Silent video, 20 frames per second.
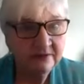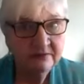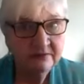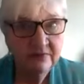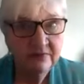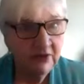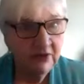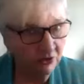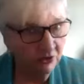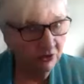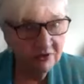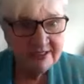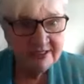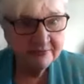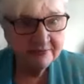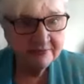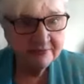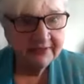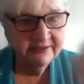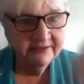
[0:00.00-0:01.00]
learn
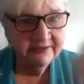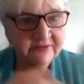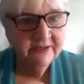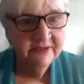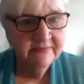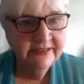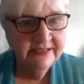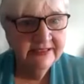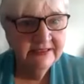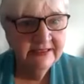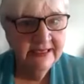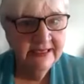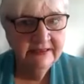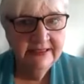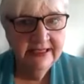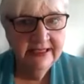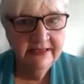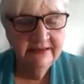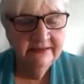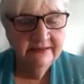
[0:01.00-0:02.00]
something from it and
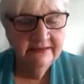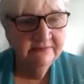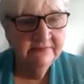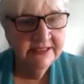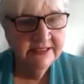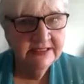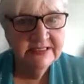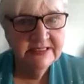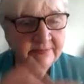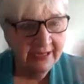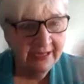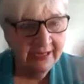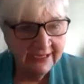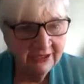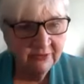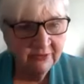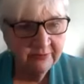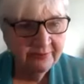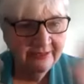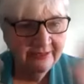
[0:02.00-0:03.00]
get
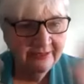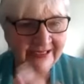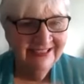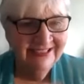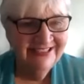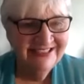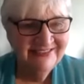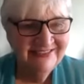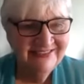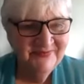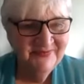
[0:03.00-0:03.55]
inspired by it.